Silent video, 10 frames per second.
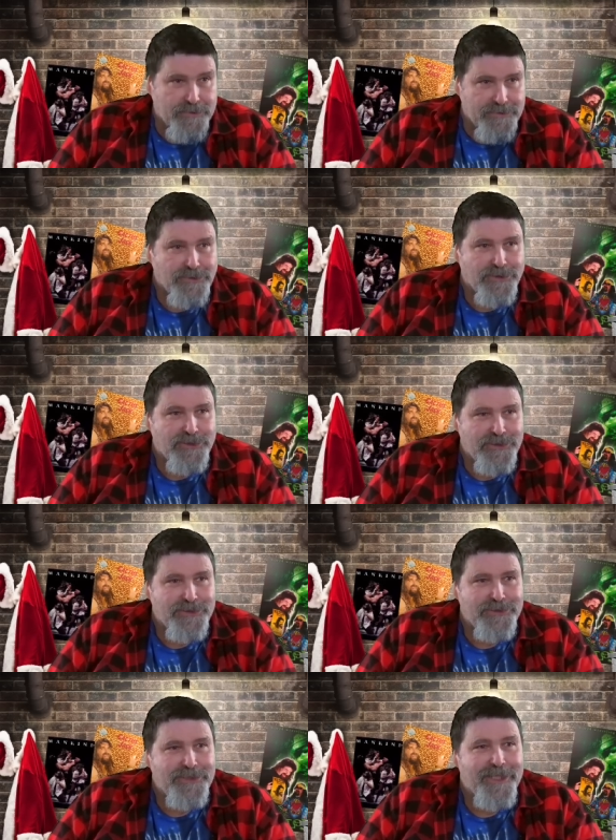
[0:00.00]

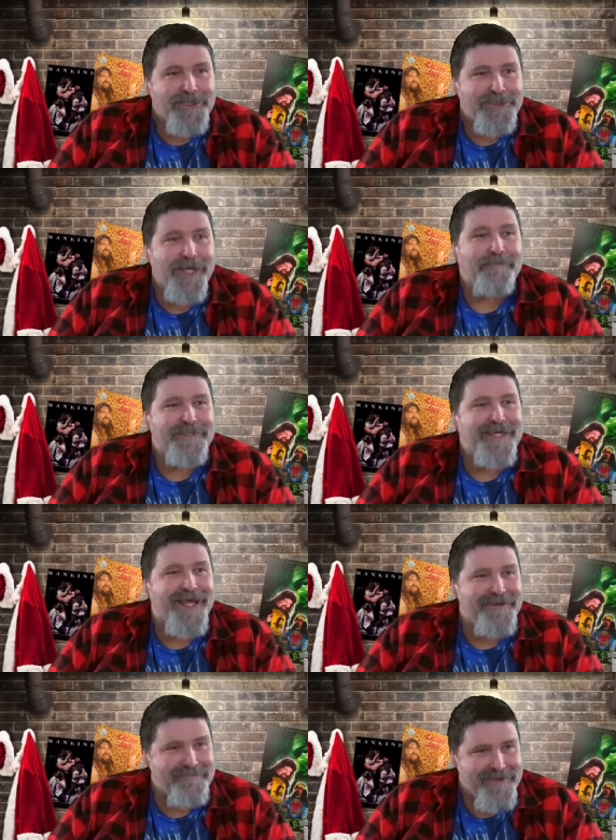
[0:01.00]

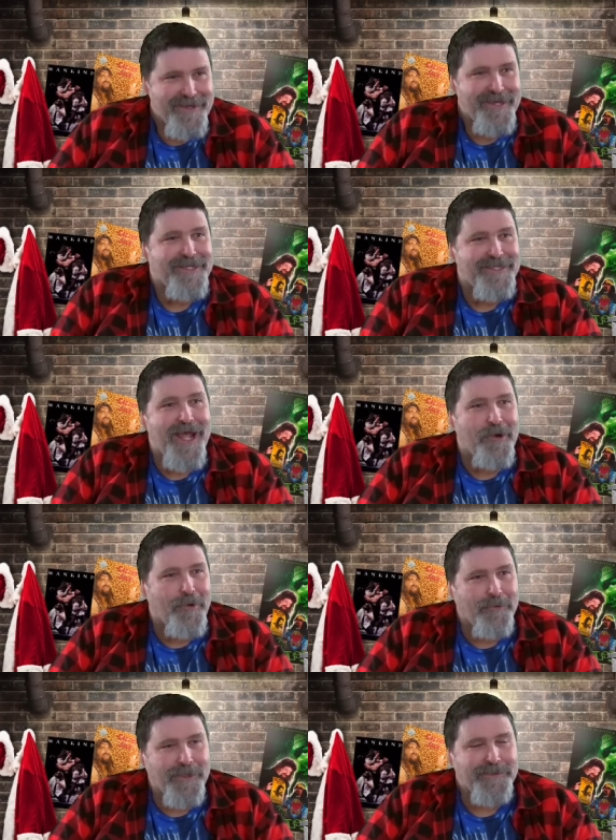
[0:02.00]
subset of
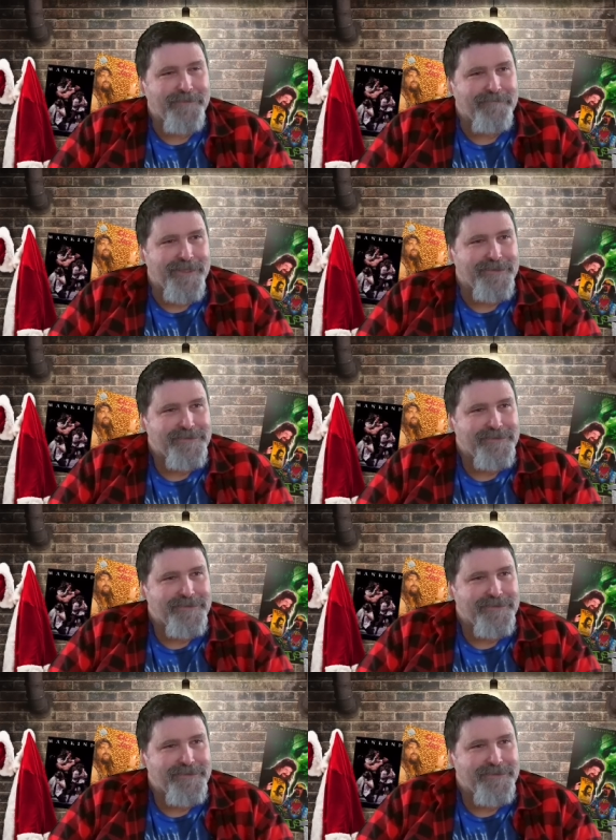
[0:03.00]
diehard wrestling fans.